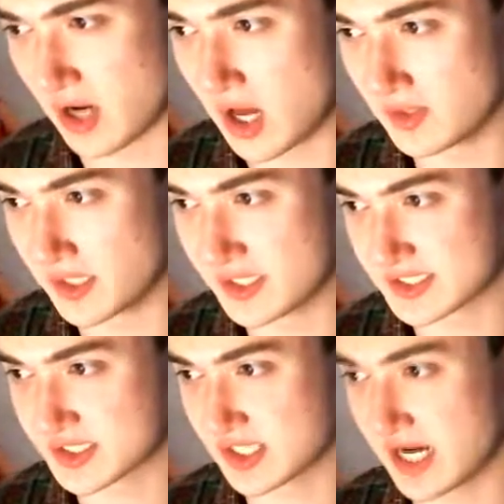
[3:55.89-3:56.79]

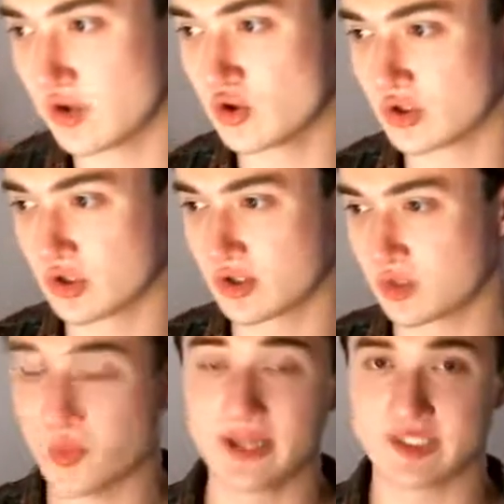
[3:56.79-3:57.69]
unless
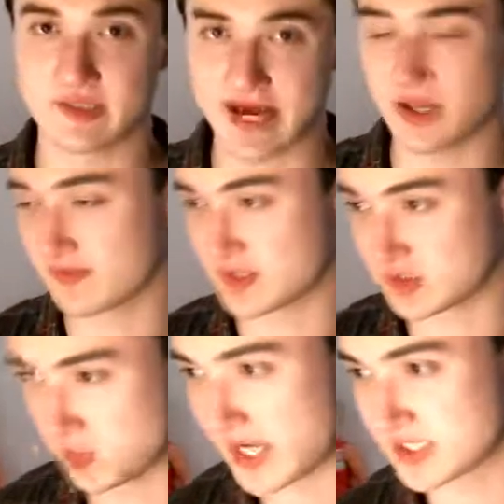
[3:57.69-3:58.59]
Kyogre wins the battle versus
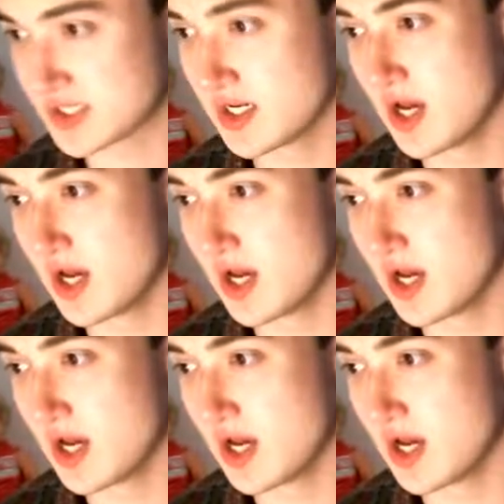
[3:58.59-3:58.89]
Wes.